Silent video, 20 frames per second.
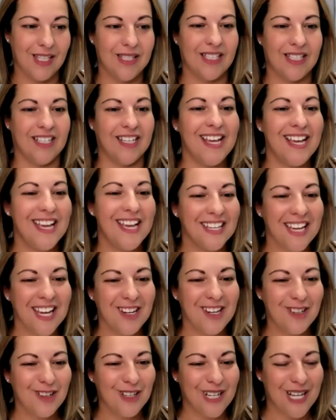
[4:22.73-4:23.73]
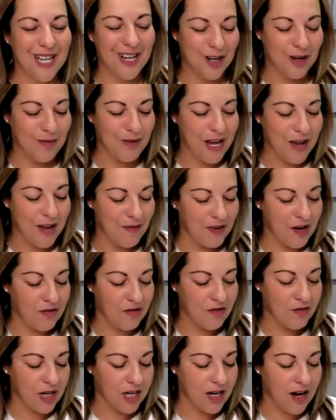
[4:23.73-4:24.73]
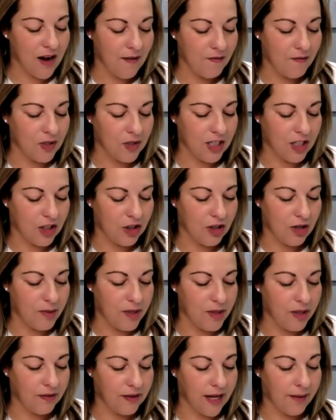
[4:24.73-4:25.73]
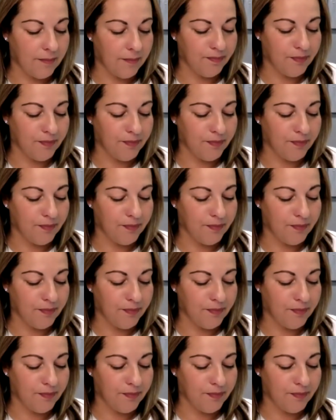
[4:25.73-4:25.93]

And Kendyl and I are going to be having a great conversation about that.